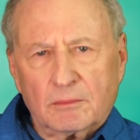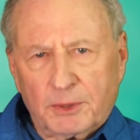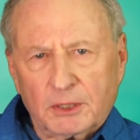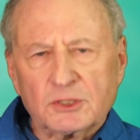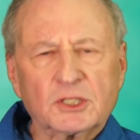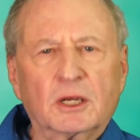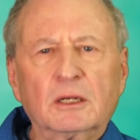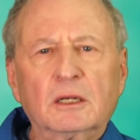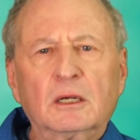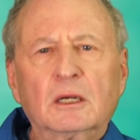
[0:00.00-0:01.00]

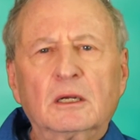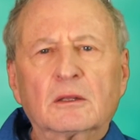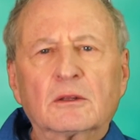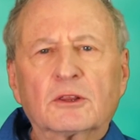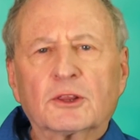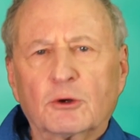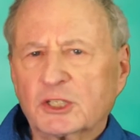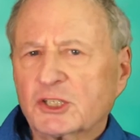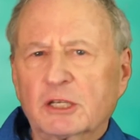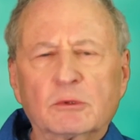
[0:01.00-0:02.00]
person
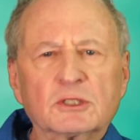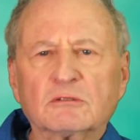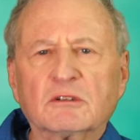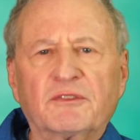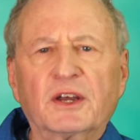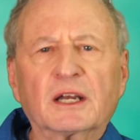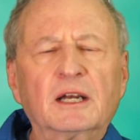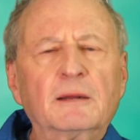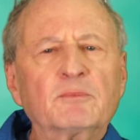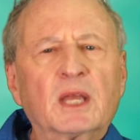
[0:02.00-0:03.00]
thought she was
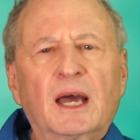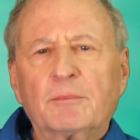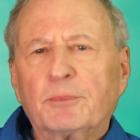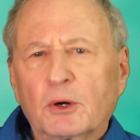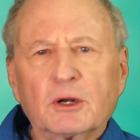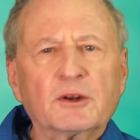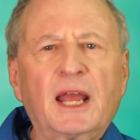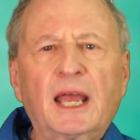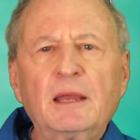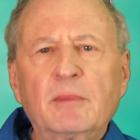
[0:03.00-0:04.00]
terrific and put her
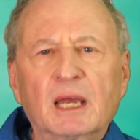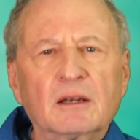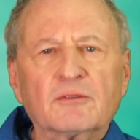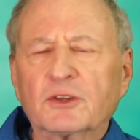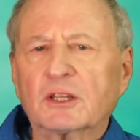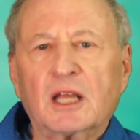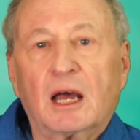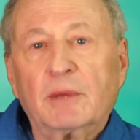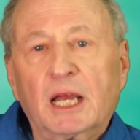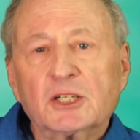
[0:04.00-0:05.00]
name in for the
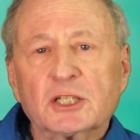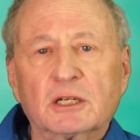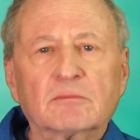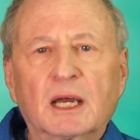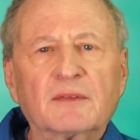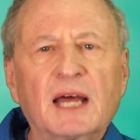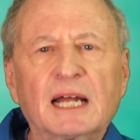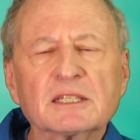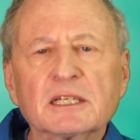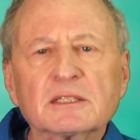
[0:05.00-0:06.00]
nomination, and
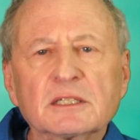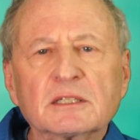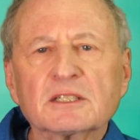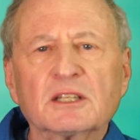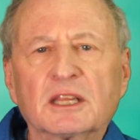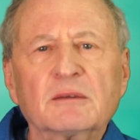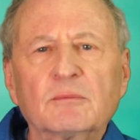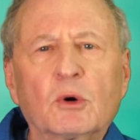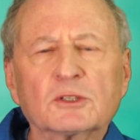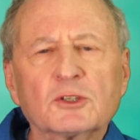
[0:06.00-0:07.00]
that's it. There's nothing
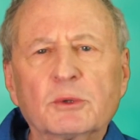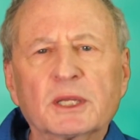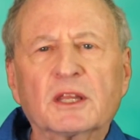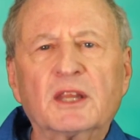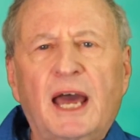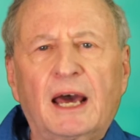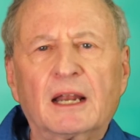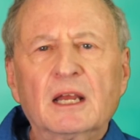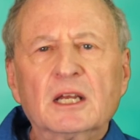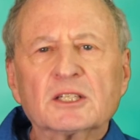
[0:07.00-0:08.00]
more to it than
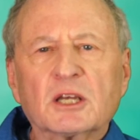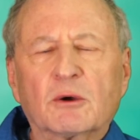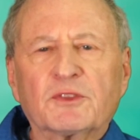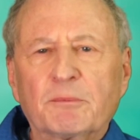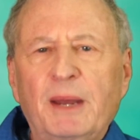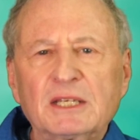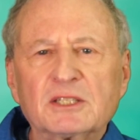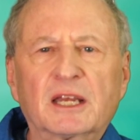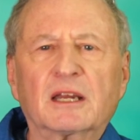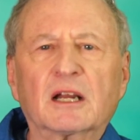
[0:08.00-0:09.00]
that. So if the
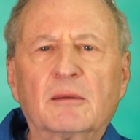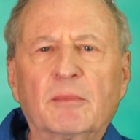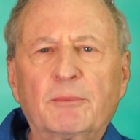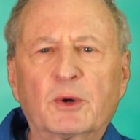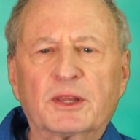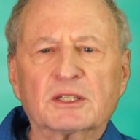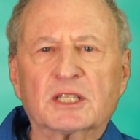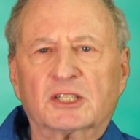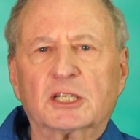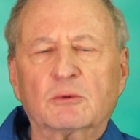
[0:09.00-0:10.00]
best they can come up with is
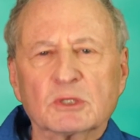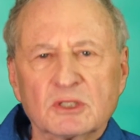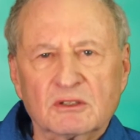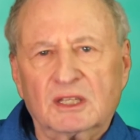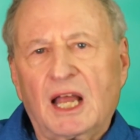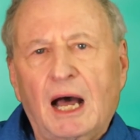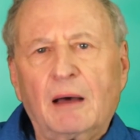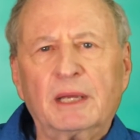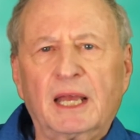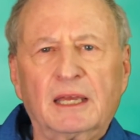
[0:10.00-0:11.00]
that she was
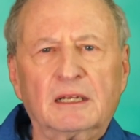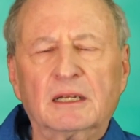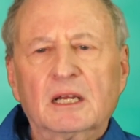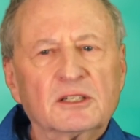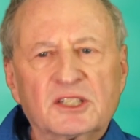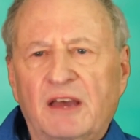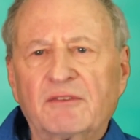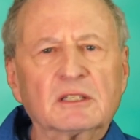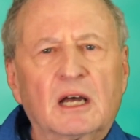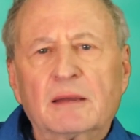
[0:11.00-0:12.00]
nominated
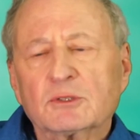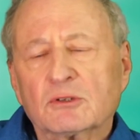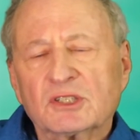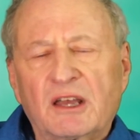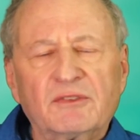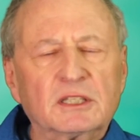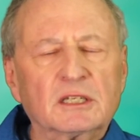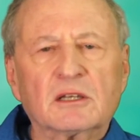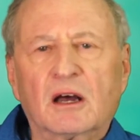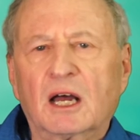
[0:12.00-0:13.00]
7 times or
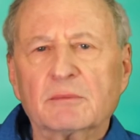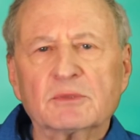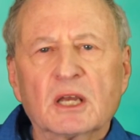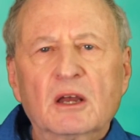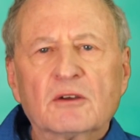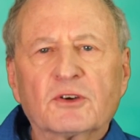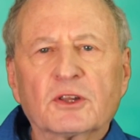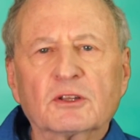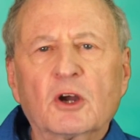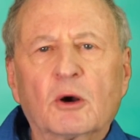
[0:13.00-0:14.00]
70 times for
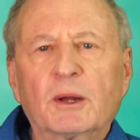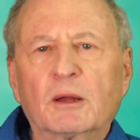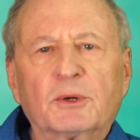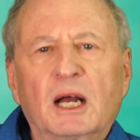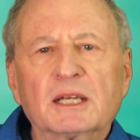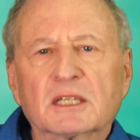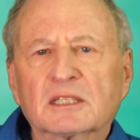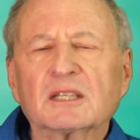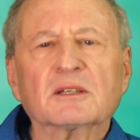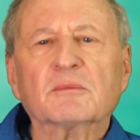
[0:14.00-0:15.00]
the Nobel Prize,
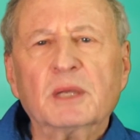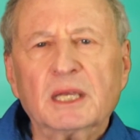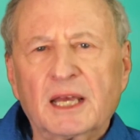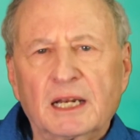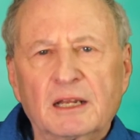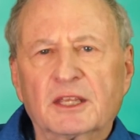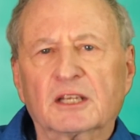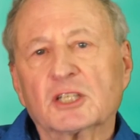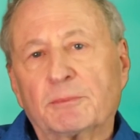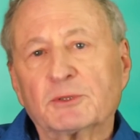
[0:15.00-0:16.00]
it doesn't mean anything,
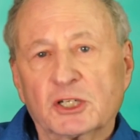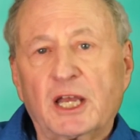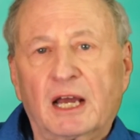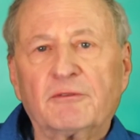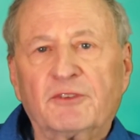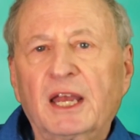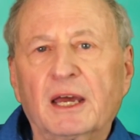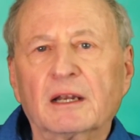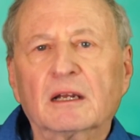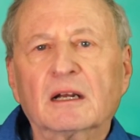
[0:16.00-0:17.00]
except she had a
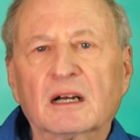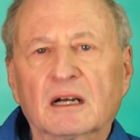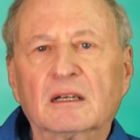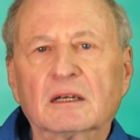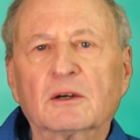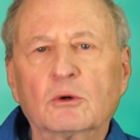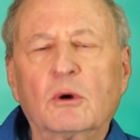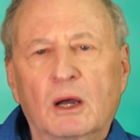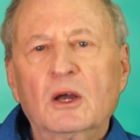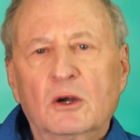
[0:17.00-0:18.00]
fan
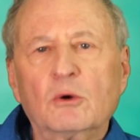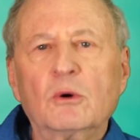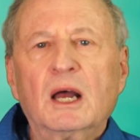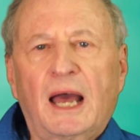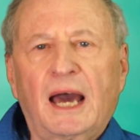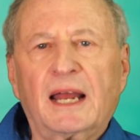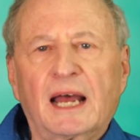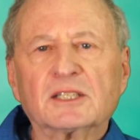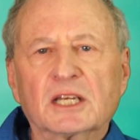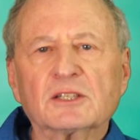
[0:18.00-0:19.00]
who had
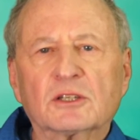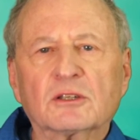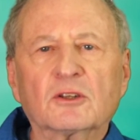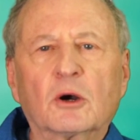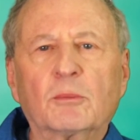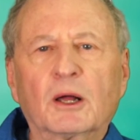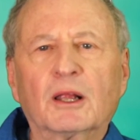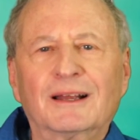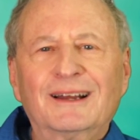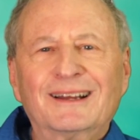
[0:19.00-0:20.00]
access to the
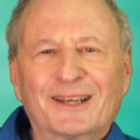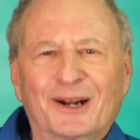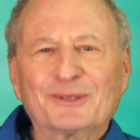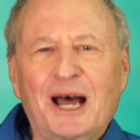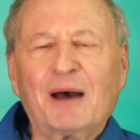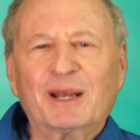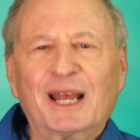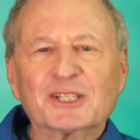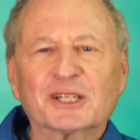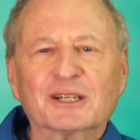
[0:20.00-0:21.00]
Nobel, you know,
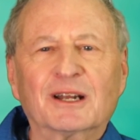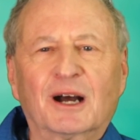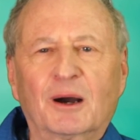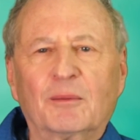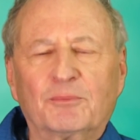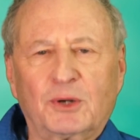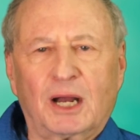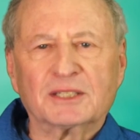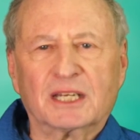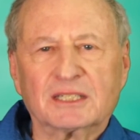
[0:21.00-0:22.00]
nomination
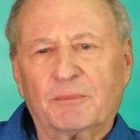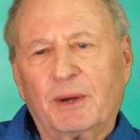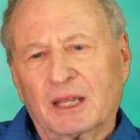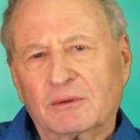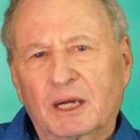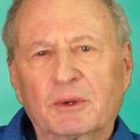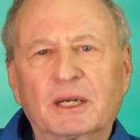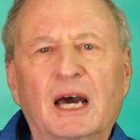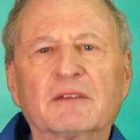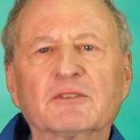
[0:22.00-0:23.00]
process. And by the way, we're
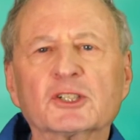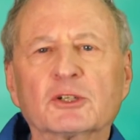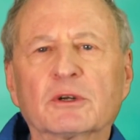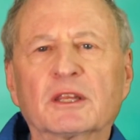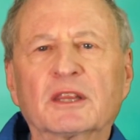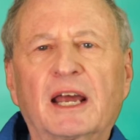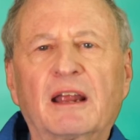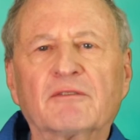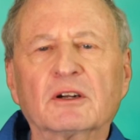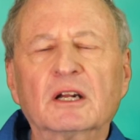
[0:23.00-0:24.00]
not even sure that that
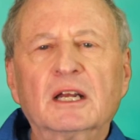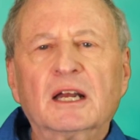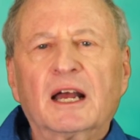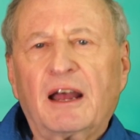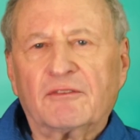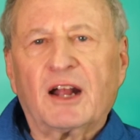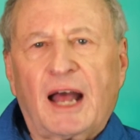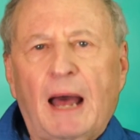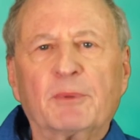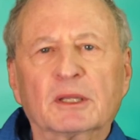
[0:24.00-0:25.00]
ever
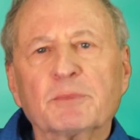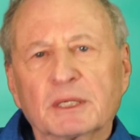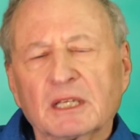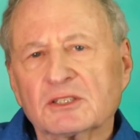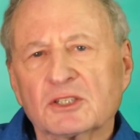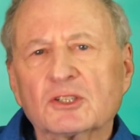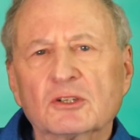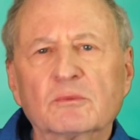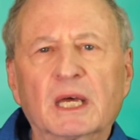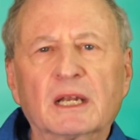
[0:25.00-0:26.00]
happened, but let's
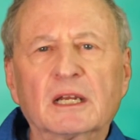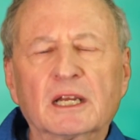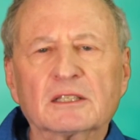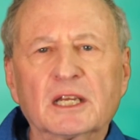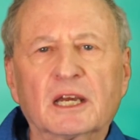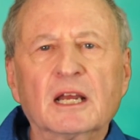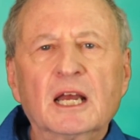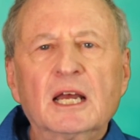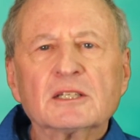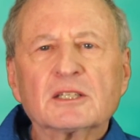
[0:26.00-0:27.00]
assume that it did.
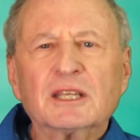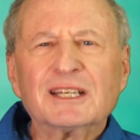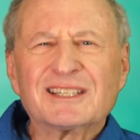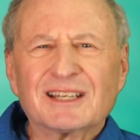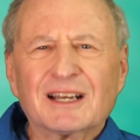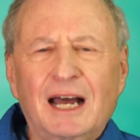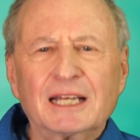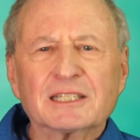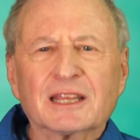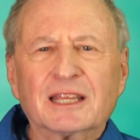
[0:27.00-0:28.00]
So these are the
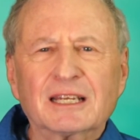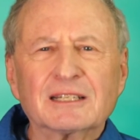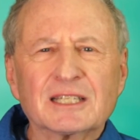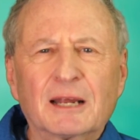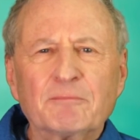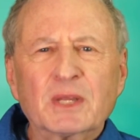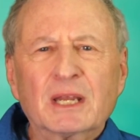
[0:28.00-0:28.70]
kinds of things that